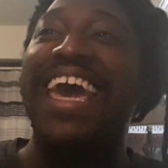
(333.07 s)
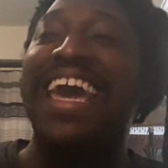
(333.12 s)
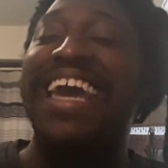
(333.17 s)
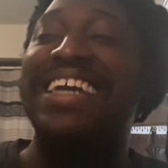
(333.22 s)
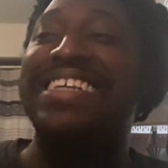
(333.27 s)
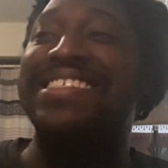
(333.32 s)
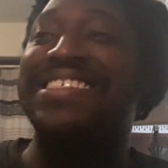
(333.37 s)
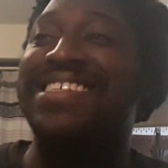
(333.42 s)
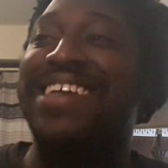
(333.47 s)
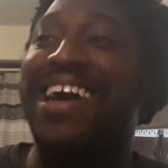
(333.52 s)

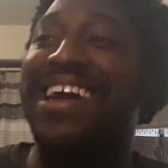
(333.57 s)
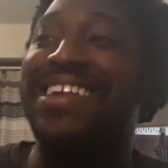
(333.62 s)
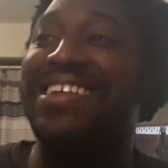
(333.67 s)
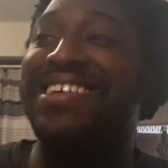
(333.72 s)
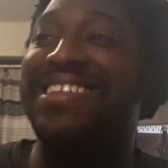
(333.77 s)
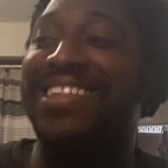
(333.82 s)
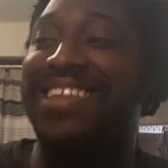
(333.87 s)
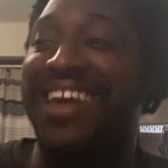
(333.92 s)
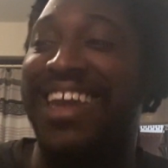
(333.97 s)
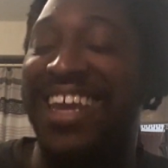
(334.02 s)
It's kind
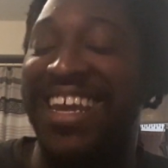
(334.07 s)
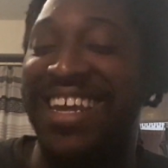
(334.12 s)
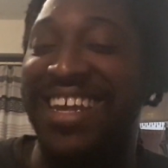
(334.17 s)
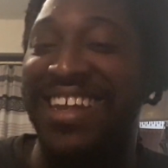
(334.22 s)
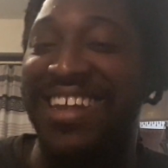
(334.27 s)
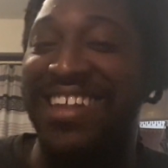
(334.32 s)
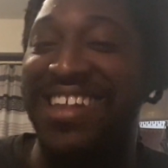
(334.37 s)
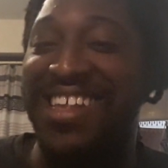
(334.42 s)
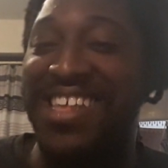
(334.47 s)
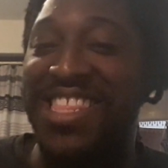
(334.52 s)
of
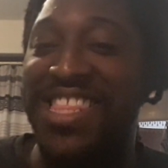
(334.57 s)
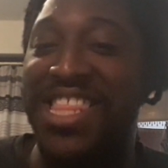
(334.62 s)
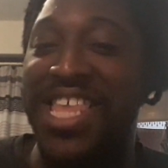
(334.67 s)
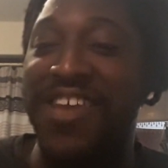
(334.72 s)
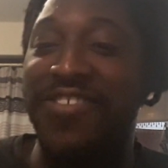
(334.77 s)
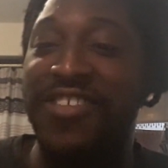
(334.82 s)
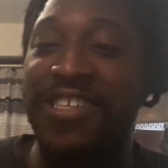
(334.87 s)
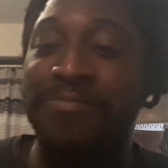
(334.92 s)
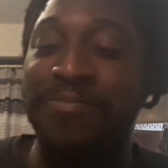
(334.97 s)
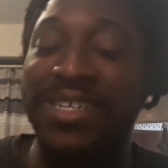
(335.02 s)
like
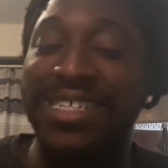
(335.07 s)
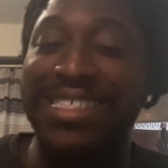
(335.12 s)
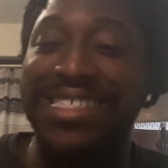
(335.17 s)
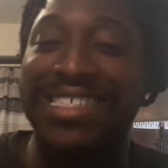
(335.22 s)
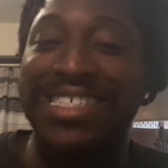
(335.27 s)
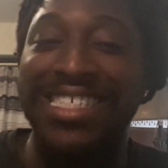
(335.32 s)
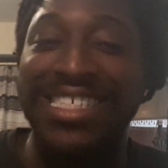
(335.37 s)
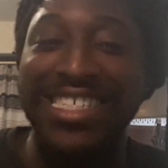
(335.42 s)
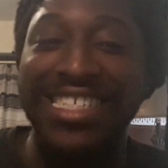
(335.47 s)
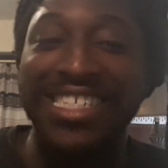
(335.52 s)
they've spent
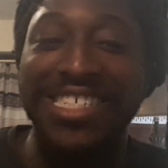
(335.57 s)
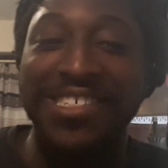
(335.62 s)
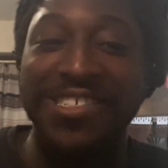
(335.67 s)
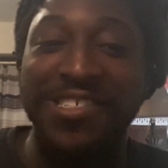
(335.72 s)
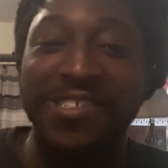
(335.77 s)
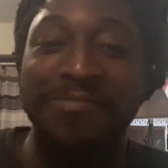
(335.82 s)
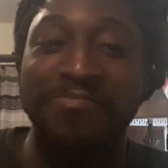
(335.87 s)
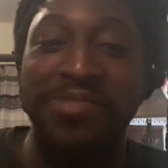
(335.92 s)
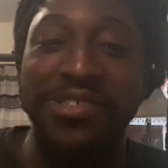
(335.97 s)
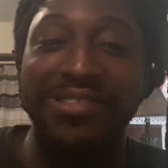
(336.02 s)
10
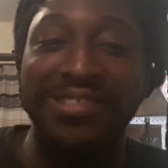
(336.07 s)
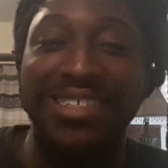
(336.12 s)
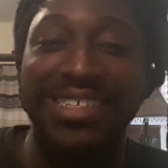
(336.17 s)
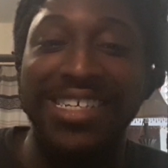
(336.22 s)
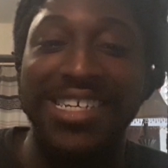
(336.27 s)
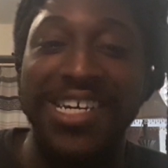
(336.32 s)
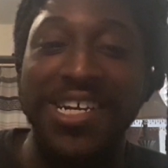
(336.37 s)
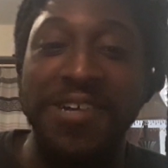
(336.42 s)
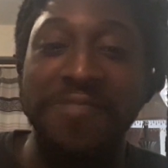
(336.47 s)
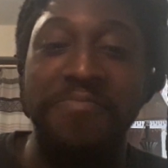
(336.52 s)
years
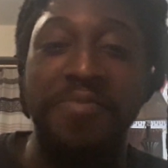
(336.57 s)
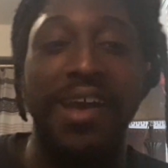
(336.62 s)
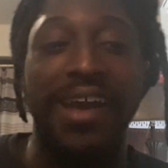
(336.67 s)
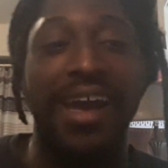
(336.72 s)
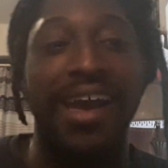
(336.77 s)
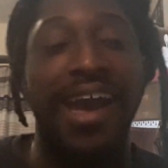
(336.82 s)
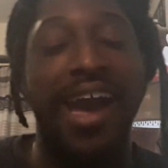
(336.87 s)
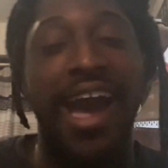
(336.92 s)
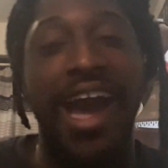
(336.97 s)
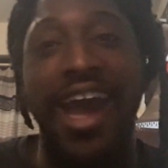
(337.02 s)
building up
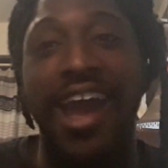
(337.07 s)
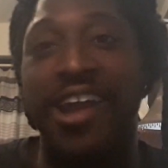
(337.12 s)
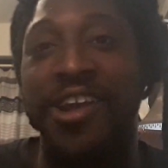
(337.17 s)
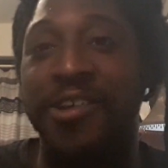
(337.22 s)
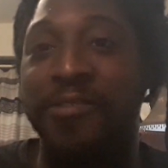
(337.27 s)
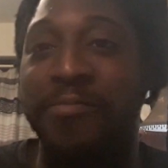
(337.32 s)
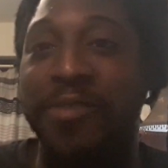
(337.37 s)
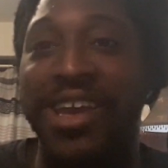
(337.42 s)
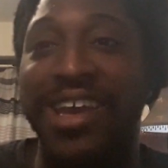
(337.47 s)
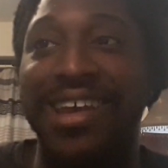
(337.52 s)

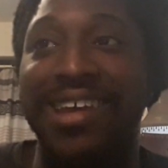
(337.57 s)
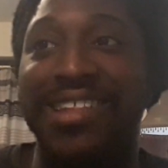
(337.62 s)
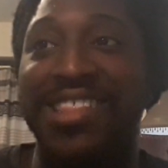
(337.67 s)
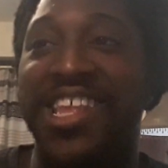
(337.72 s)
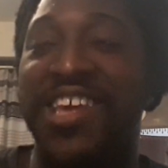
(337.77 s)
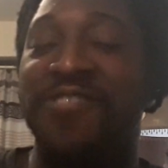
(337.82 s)
Iron Man.